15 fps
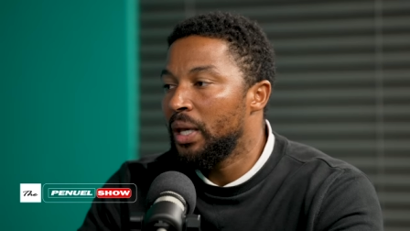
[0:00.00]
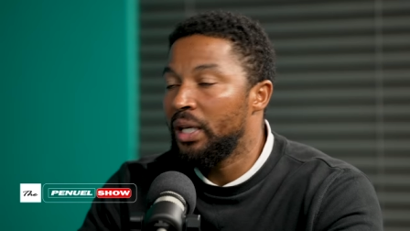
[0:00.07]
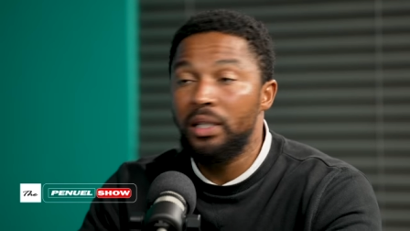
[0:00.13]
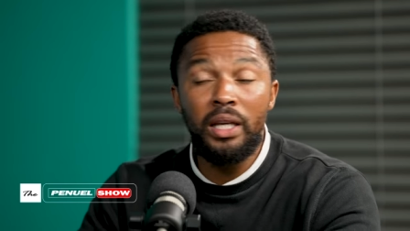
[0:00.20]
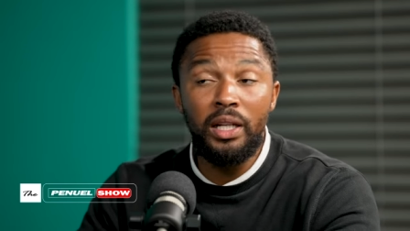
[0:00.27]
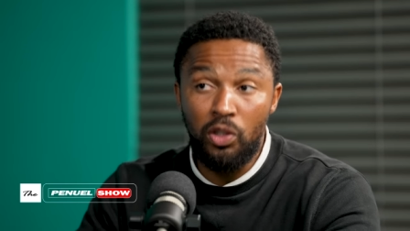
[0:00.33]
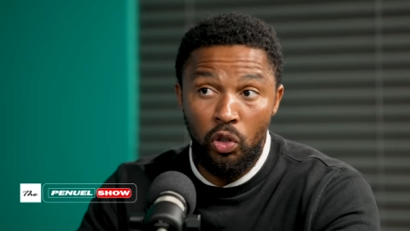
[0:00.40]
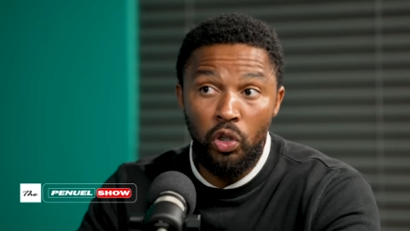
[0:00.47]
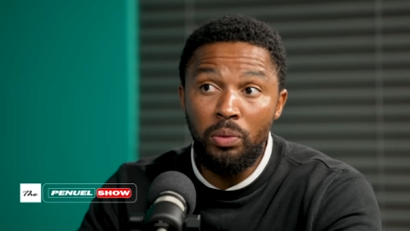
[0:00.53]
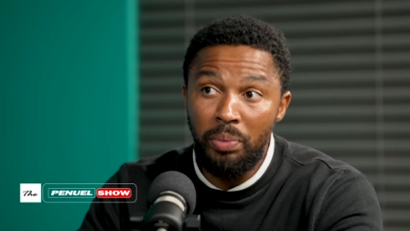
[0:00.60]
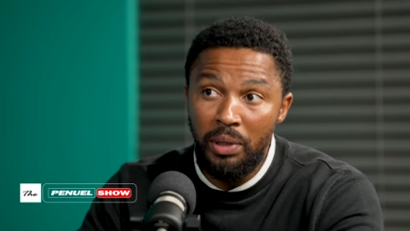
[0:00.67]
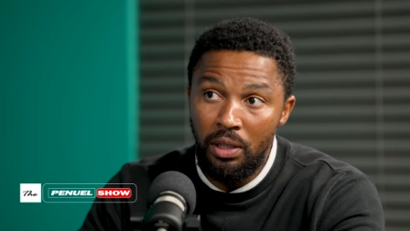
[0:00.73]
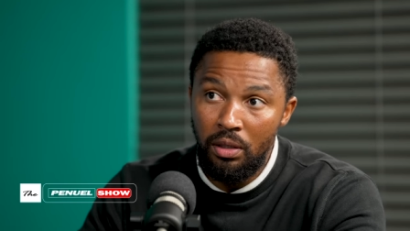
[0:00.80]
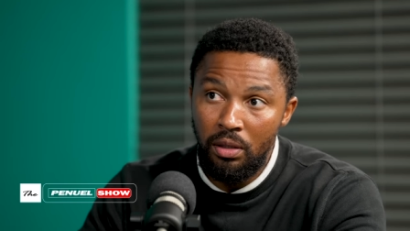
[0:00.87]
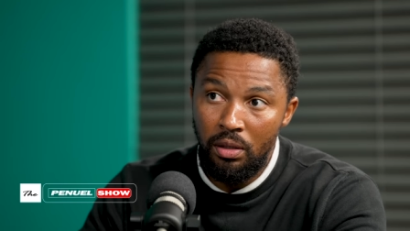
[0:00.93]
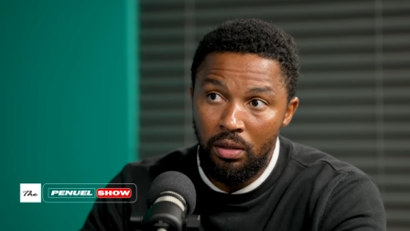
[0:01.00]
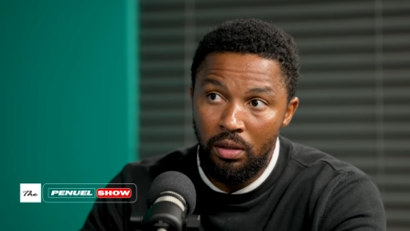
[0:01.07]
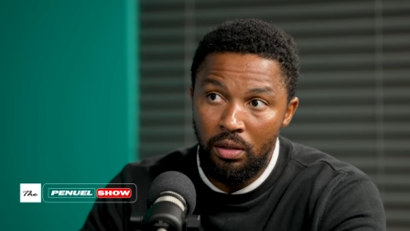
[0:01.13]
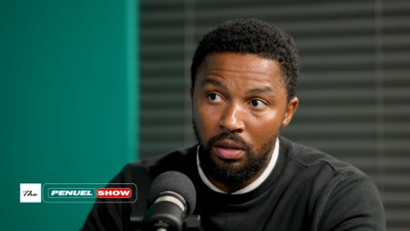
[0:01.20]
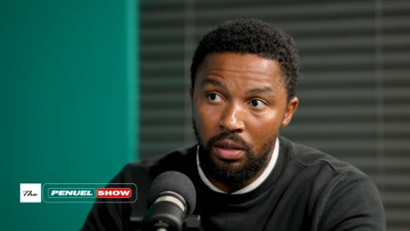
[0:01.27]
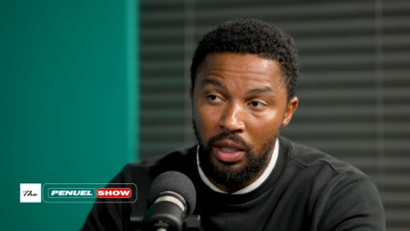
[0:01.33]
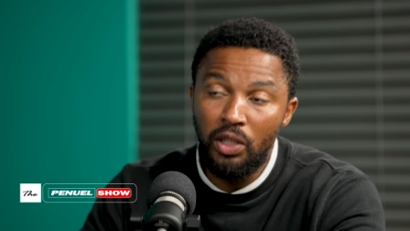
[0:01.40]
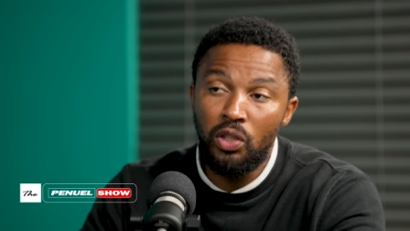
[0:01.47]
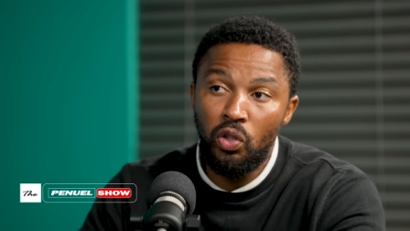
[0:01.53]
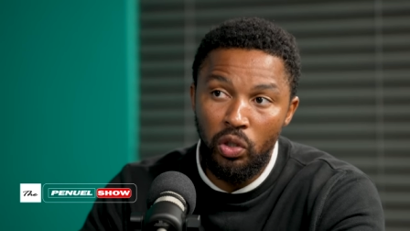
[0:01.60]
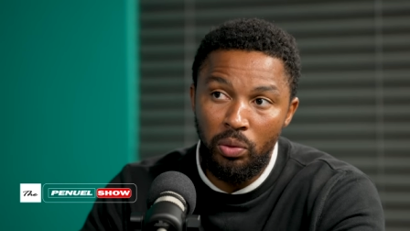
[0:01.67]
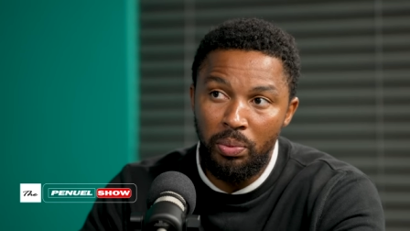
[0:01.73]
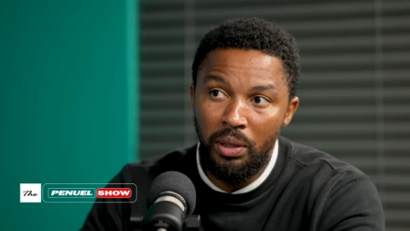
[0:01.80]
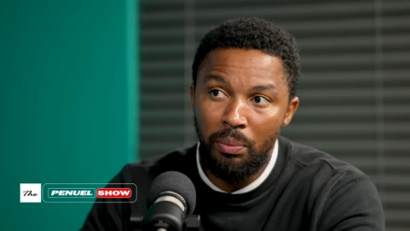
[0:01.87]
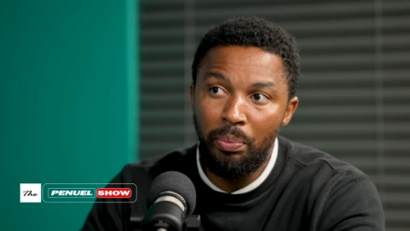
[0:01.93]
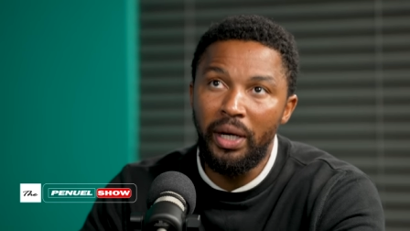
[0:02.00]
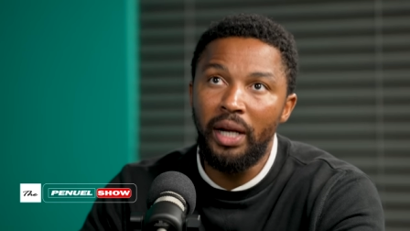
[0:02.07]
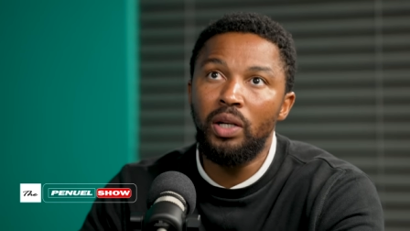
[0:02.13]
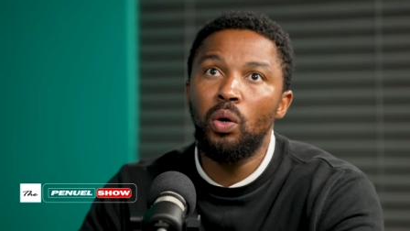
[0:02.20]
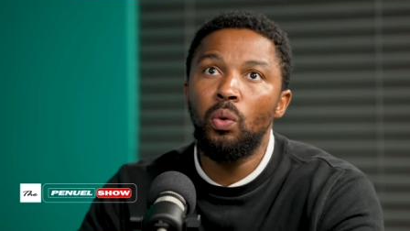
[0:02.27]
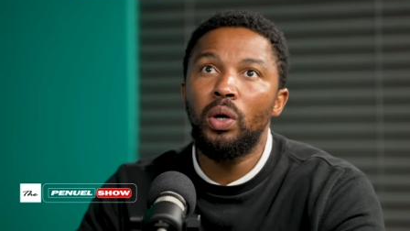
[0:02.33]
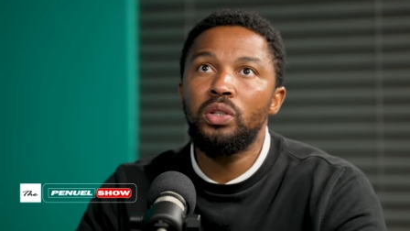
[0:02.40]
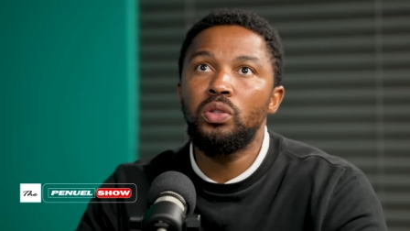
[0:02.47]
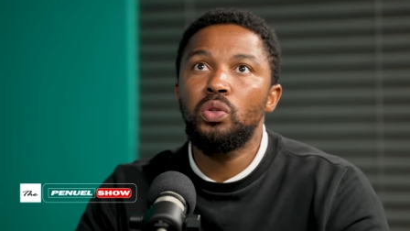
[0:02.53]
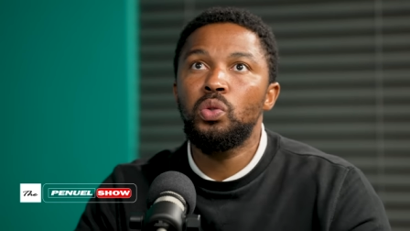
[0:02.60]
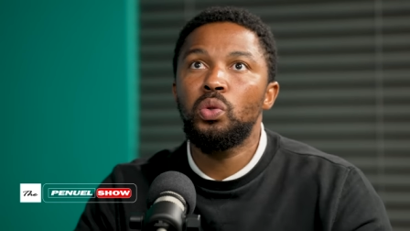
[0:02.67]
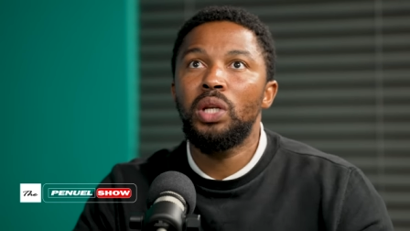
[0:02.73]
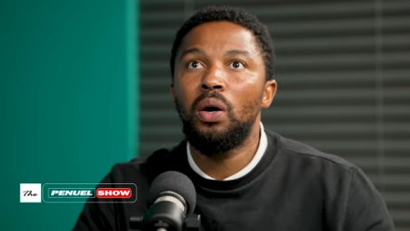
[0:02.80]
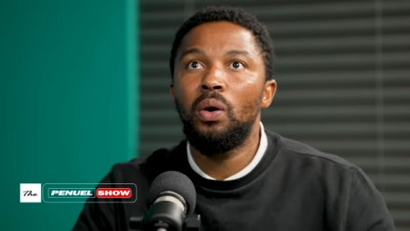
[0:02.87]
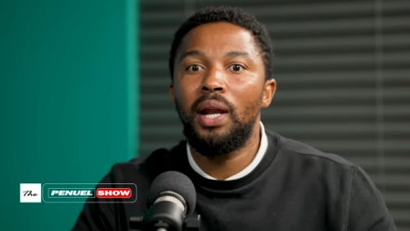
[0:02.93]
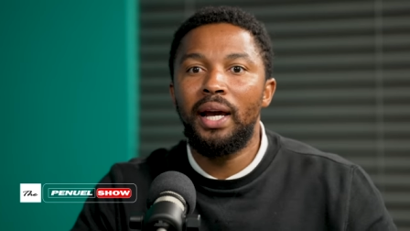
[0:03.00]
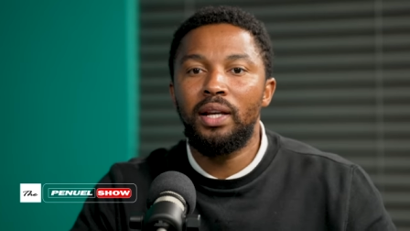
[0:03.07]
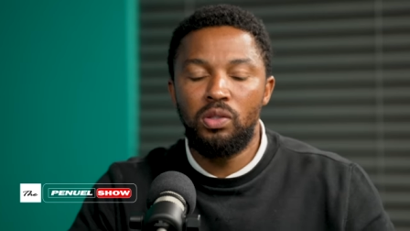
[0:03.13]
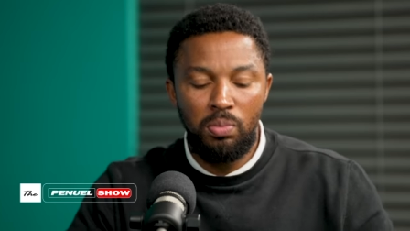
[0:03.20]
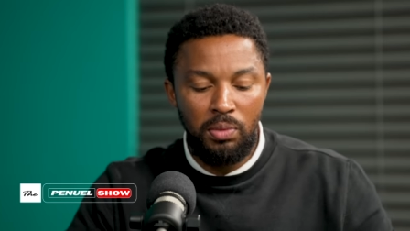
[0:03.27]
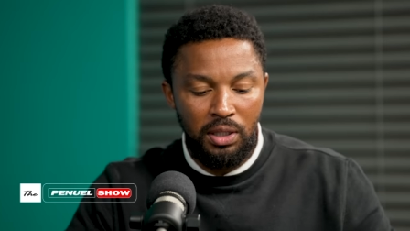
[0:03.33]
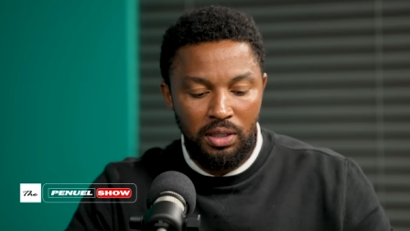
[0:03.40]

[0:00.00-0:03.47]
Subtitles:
It could be. It could be, but I don't want you to now lie to me